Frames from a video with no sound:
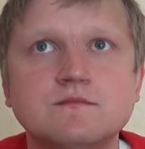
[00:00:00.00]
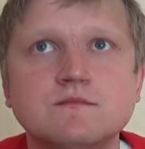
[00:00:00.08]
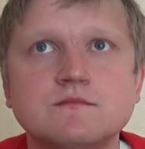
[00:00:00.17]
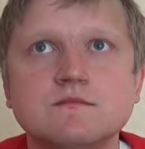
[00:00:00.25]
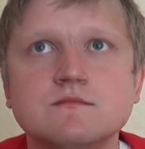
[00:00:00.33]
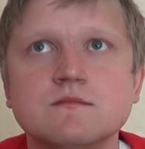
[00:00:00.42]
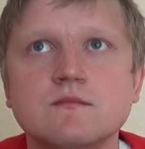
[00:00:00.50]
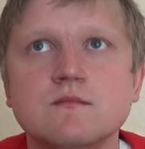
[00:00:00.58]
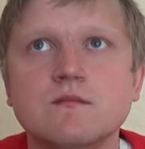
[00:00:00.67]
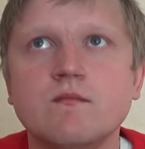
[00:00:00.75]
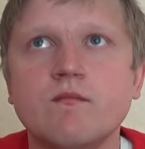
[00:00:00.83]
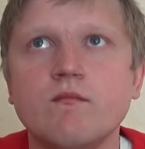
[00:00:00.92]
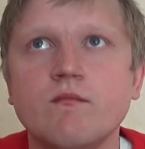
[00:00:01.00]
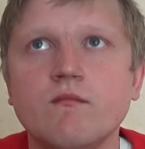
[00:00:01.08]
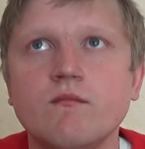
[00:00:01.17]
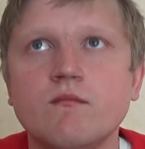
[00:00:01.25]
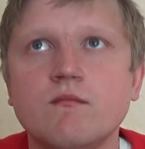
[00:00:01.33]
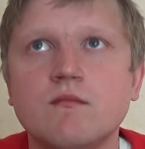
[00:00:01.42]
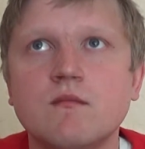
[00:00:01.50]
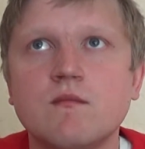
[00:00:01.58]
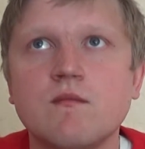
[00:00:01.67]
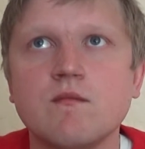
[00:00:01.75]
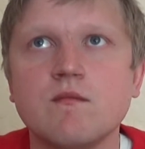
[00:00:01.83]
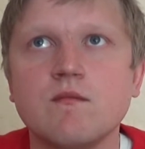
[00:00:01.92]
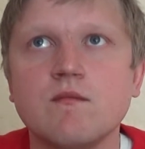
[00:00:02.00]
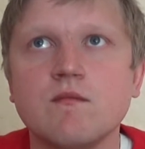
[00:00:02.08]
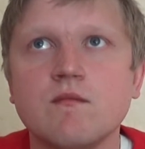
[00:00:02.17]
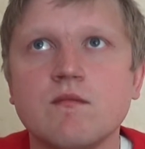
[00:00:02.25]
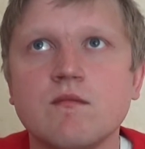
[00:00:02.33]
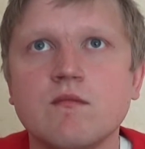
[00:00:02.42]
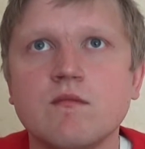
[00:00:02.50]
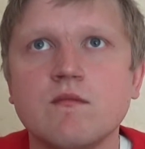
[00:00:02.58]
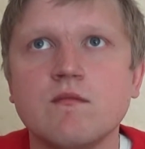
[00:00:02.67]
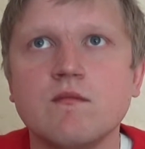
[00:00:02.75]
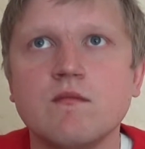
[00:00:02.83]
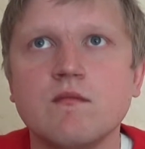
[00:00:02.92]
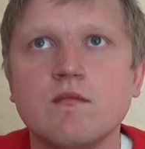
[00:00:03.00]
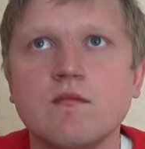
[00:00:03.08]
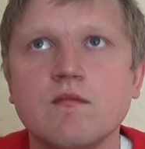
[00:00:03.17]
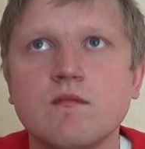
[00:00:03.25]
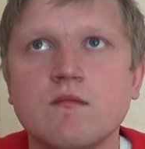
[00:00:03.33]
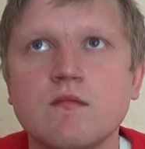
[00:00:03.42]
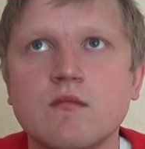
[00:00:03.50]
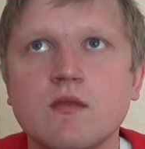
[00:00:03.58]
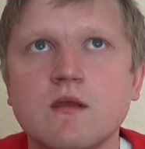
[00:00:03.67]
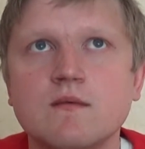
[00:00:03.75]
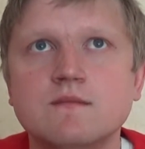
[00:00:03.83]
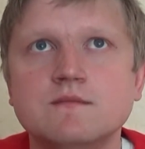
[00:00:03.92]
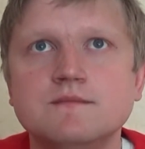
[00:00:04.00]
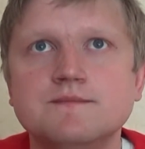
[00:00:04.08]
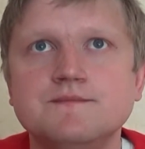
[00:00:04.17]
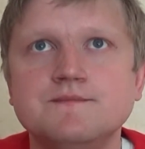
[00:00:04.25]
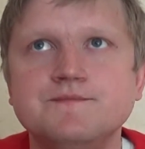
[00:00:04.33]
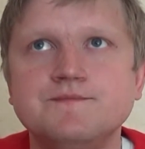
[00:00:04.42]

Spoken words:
[no speech]